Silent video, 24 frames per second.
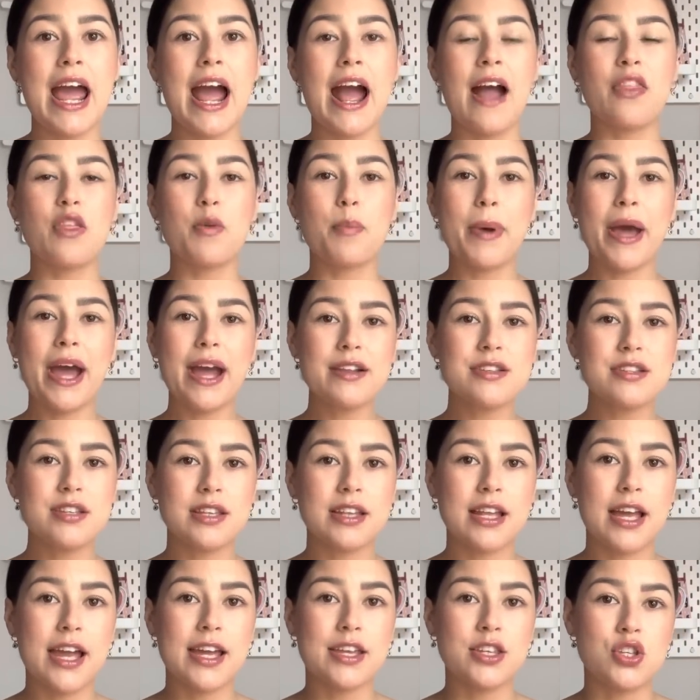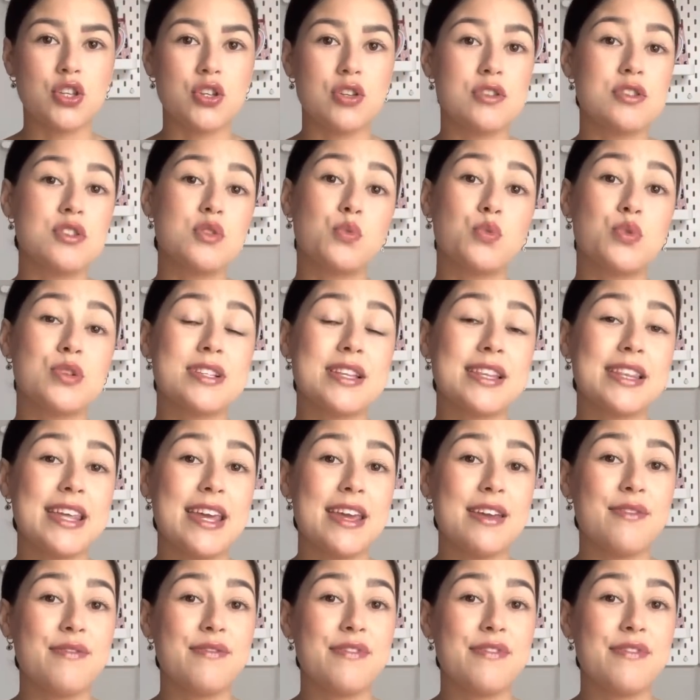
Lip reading: And the pattern that I used was the